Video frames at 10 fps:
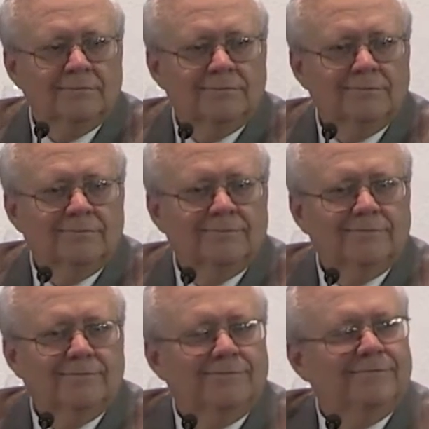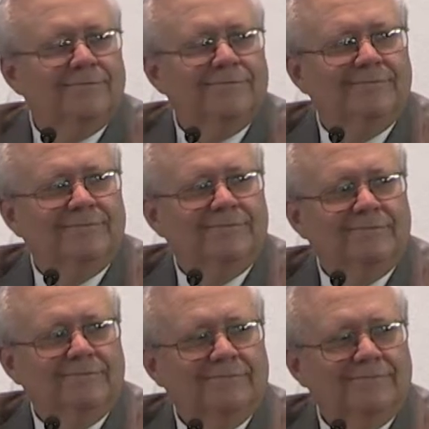
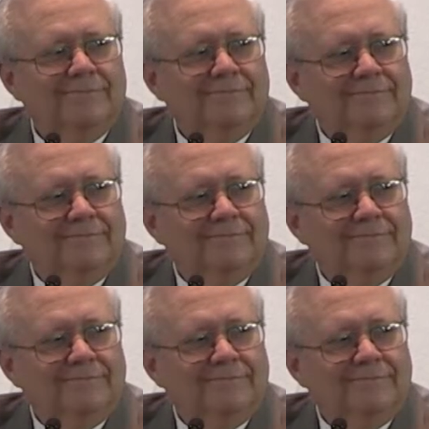Nobody speaks.